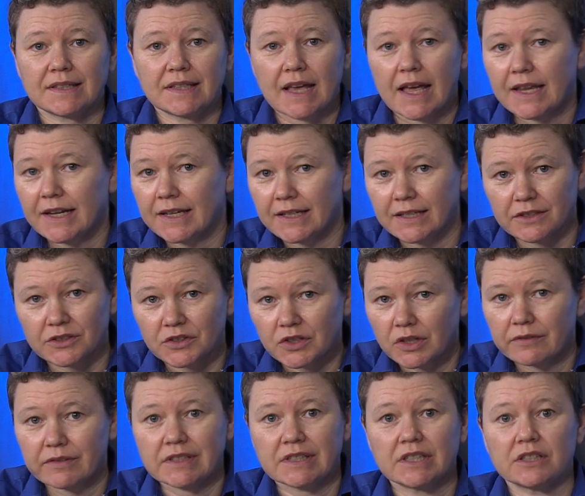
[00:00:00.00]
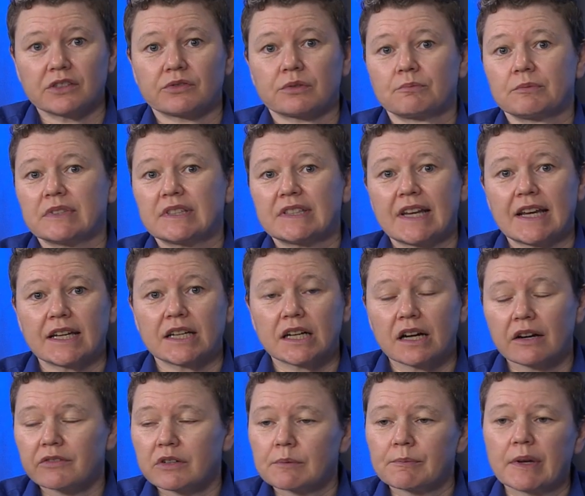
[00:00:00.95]
any services from state
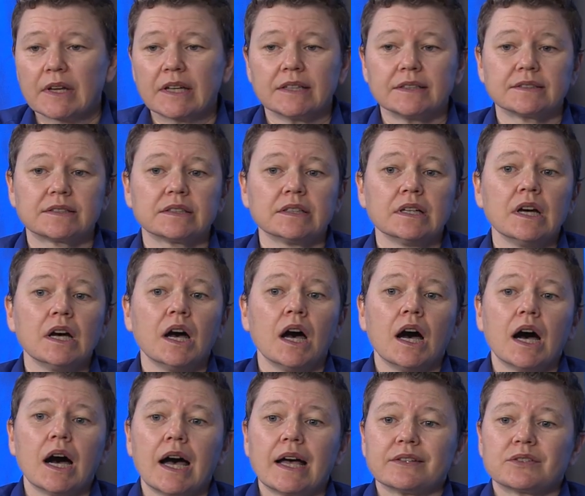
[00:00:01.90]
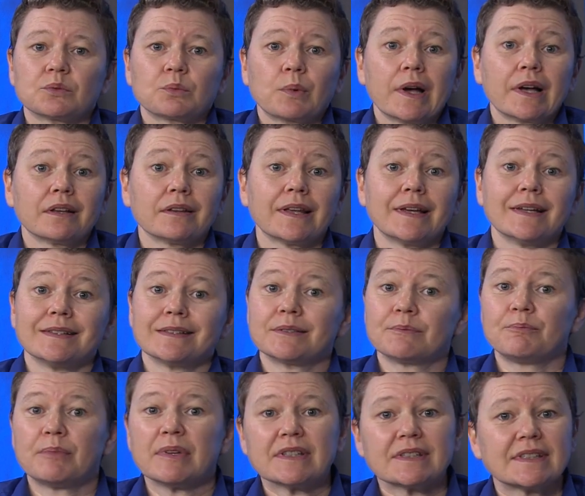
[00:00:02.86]
government, as well
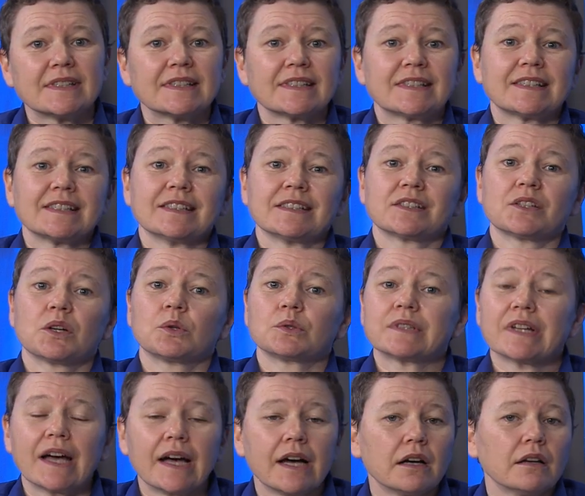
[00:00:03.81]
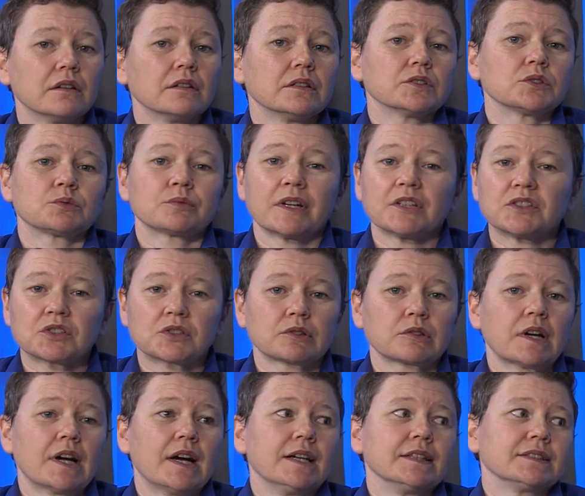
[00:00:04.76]
as businesses, hotels,
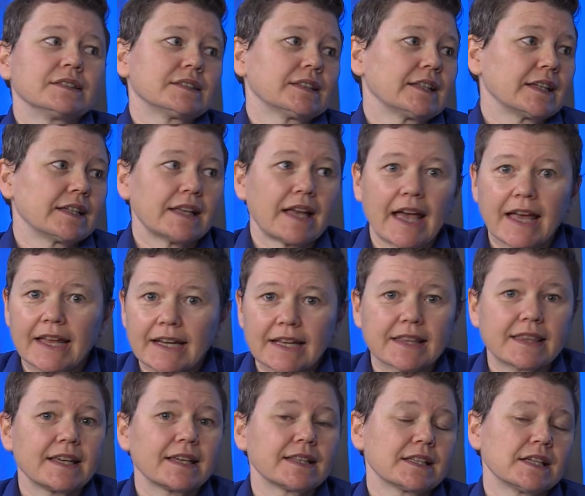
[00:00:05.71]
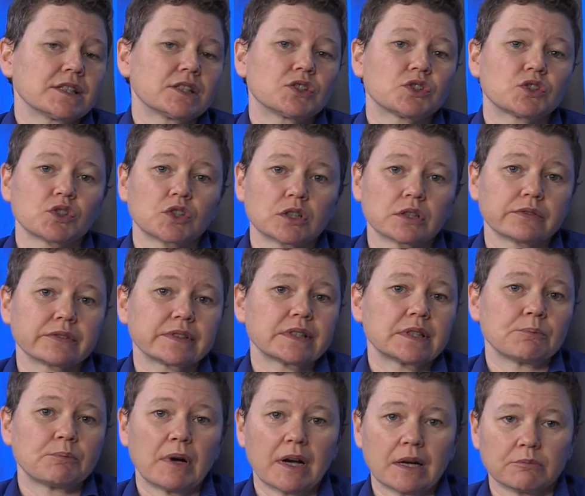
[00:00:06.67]
restaurants, like anything that serves
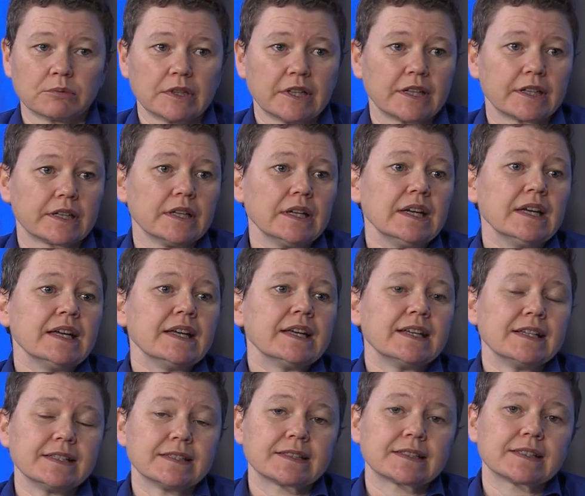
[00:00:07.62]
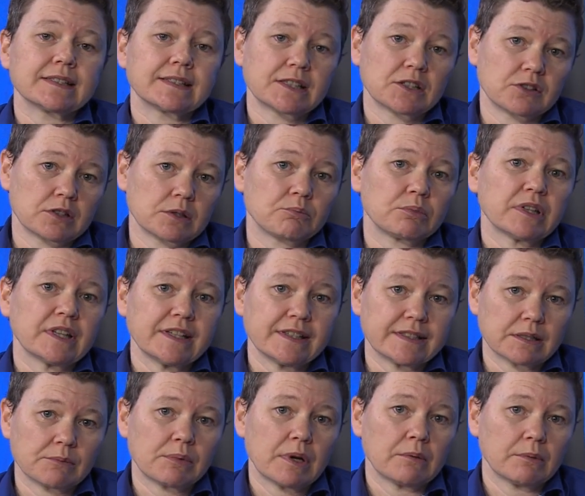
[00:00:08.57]
the public is considered a
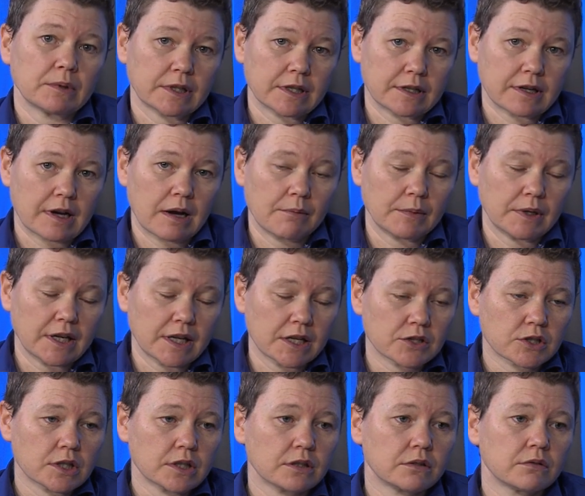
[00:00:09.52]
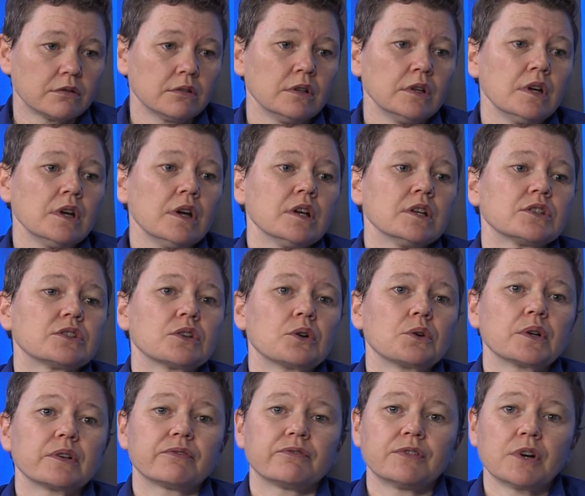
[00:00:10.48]
place of public accommodation.
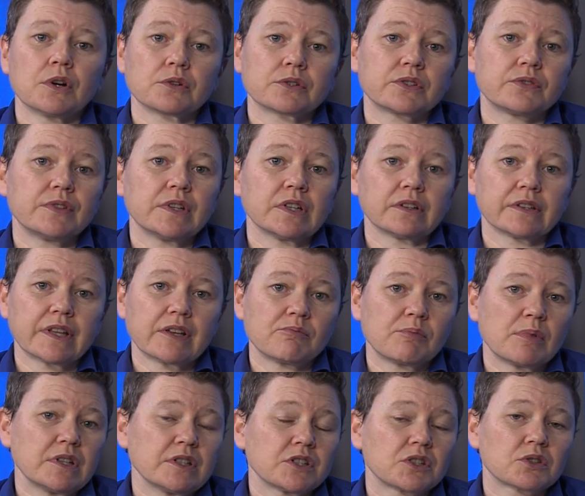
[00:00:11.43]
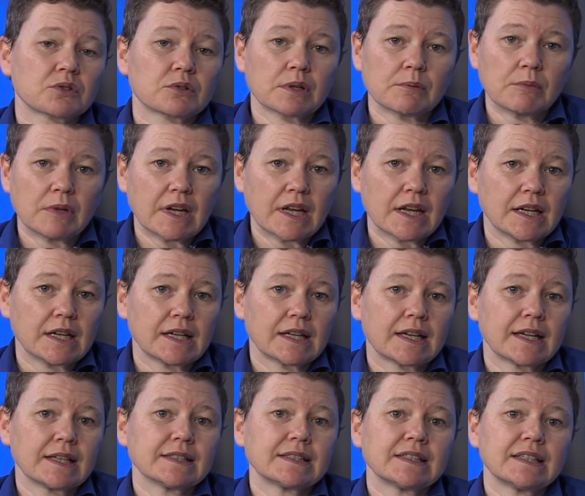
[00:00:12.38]
So if folks feel they've been discriminated
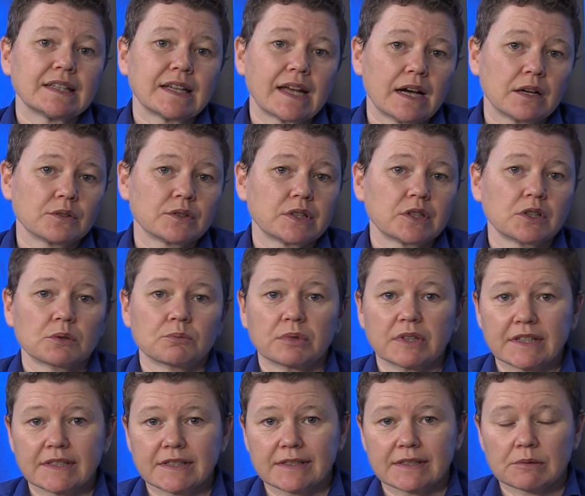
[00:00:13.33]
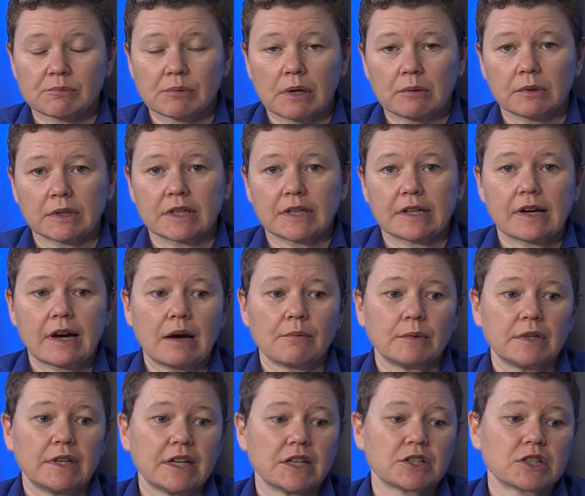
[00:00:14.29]
against in housing or places of public
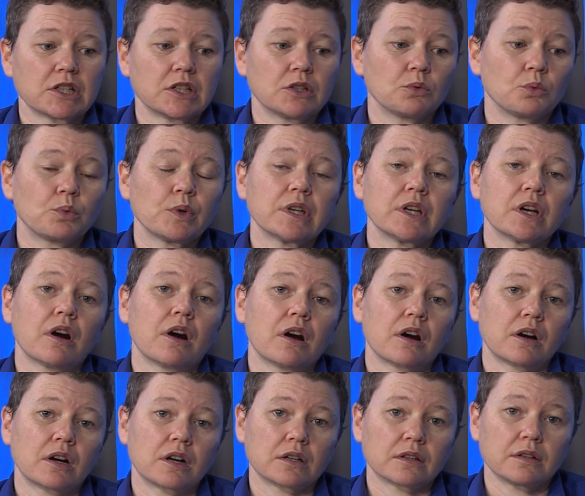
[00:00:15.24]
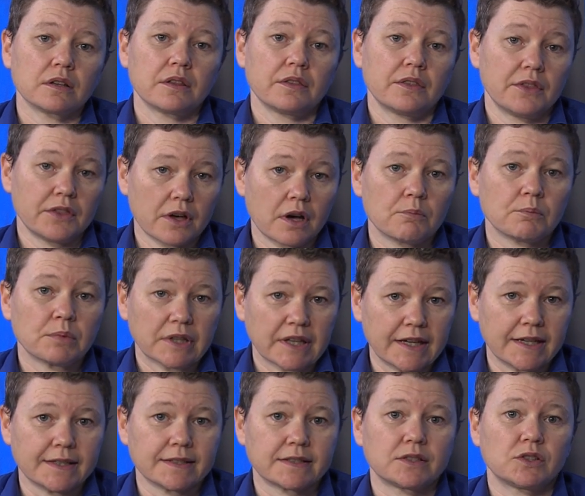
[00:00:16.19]
accommodation, we are the
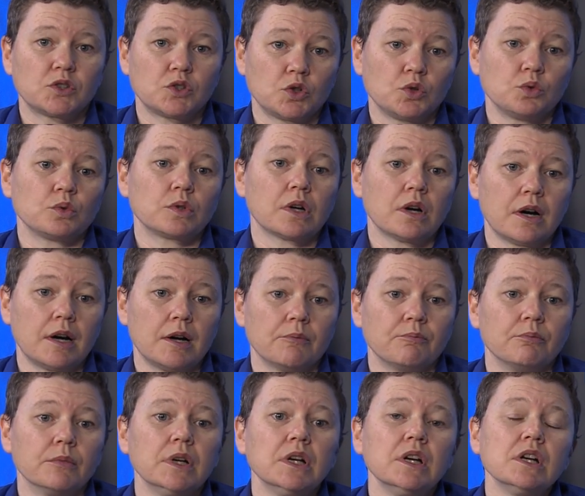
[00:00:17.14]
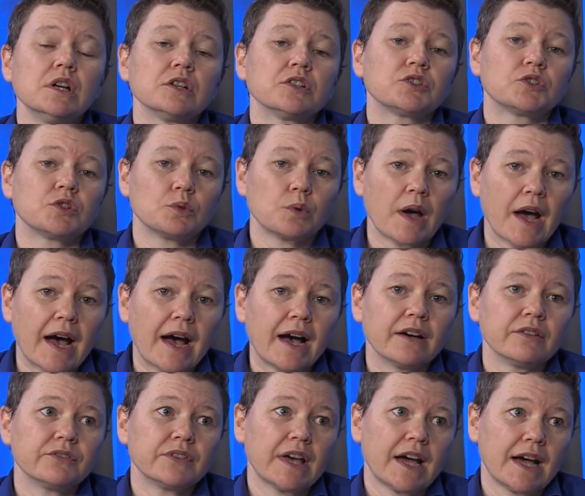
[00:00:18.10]
place to come to
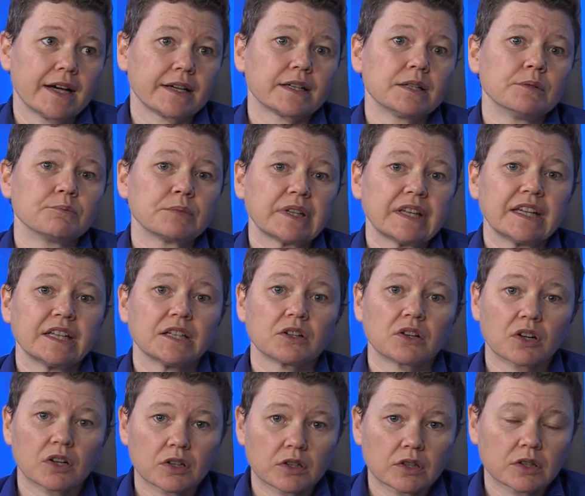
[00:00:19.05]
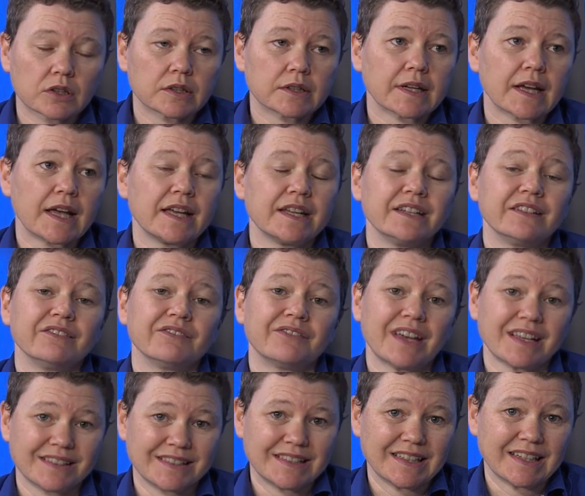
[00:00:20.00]
have that complaint heard and
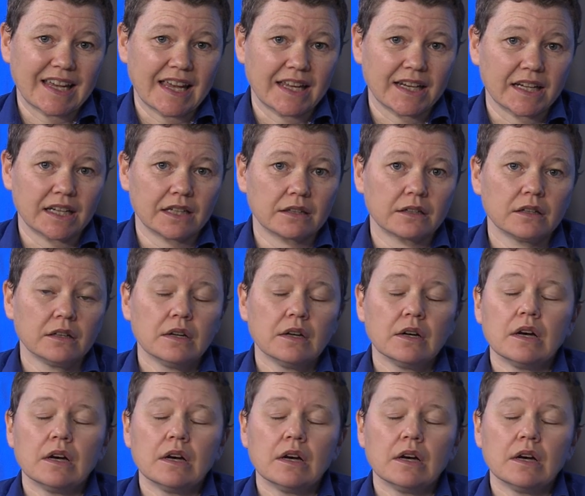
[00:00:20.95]
investigated.